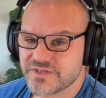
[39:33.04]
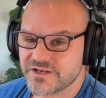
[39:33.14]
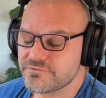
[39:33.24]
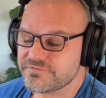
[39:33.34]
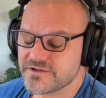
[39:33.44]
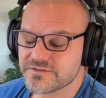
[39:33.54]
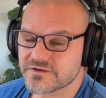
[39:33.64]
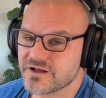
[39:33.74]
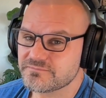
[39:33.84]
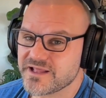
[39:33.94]
and you it's, feel the
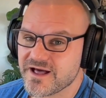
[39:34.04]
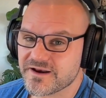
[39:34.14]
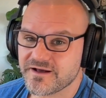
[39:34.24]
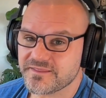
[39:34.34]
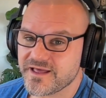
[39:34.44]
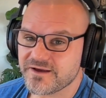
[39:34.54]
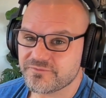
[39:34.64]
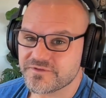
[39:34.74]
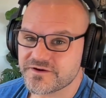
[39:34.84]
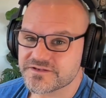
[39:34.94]
come down on that
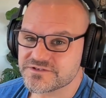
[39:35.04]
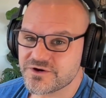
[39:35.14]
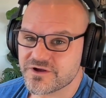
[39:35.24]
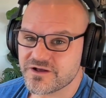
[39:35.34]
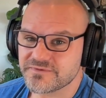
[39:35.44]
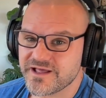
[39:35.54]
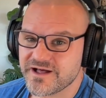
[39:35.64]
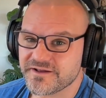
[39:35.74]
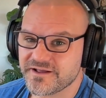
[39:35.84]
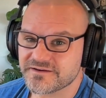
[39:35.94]
where there is no fun. come
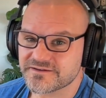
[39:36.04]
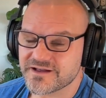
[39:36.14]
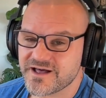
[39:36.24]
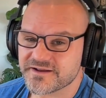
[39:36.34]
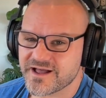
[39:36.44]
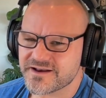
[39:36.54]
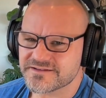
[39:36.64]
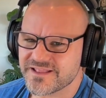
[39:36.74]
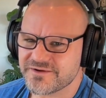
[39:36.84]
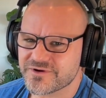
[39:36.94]
down on kanna
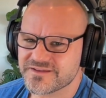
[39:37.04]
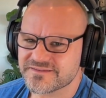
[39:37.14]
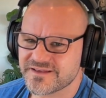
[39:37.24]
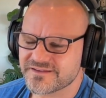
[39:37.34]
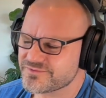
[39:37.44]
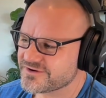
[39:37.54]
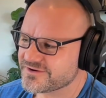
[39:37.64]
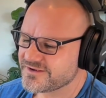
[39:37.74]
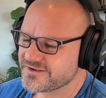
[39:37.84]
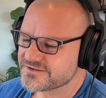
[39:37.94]
yeah. like one of these things
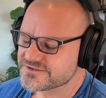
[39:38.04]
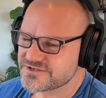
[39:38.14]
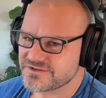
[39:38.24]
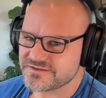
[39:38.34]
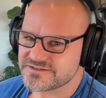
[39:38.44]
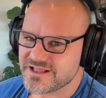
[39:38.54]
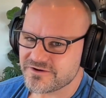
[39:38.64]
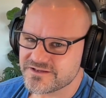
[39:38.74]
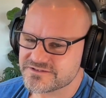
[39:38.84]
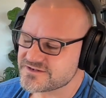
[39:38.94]
where no. there's, no, there's
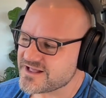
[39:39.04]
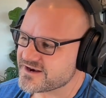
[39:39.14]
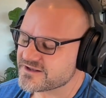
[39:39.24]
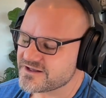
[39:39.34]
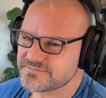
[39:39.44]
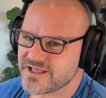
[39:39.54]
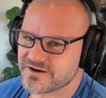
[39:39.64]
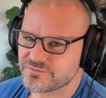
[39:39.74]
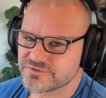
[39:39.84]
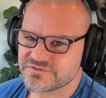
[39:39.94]
not only is there not a come down
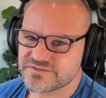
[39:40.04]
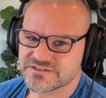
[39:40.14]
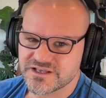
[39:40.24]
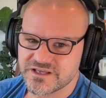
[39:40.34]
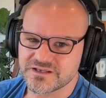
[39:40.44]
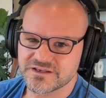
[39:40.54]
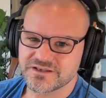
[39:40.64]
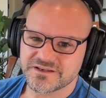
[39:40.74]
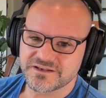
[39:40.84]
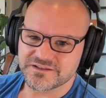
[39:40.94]
it almost feels like
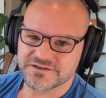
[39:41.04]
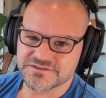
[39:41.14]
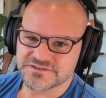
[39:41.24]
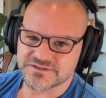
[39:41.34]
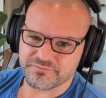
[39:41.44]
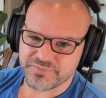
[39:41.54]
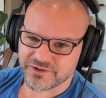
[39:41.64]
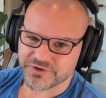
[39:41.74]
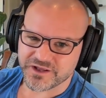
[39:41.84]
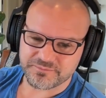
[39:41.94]
there's just a
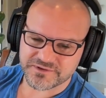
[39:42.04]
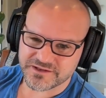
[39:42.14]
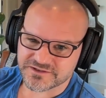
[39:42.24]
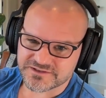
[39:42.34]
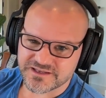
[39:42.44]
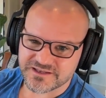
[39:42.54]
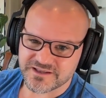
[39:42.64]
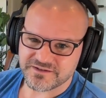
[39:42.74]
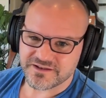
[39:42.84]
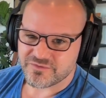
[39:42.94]
buildup. You know, it's like
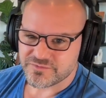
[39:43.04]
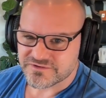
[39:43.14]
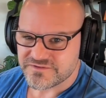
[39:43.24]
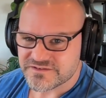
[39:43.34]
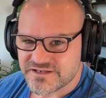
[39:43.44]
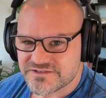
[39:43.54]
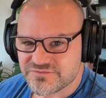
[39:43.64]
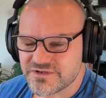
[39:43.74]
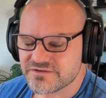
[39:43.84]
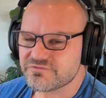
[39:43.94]
it, it mm. almost feels like it's
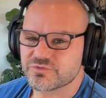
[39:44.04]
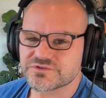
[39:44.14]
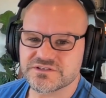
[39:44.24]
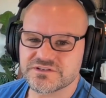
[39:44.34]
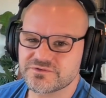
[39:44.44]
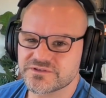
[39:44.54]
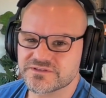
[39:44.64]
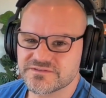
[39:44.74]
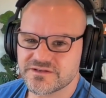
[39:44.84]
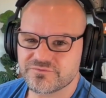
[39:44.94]
reinforcing you
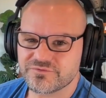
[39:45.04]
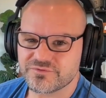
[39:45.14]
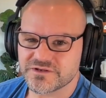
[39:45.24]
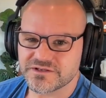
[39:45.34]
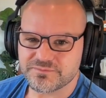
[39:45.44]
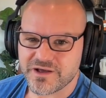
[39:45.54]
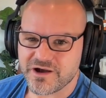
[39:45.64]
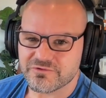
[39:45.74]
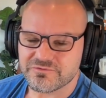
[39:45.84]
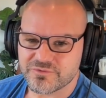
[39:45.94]
in some really
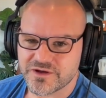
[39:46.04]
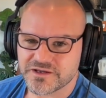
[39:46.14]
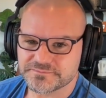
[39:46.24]
powerful way.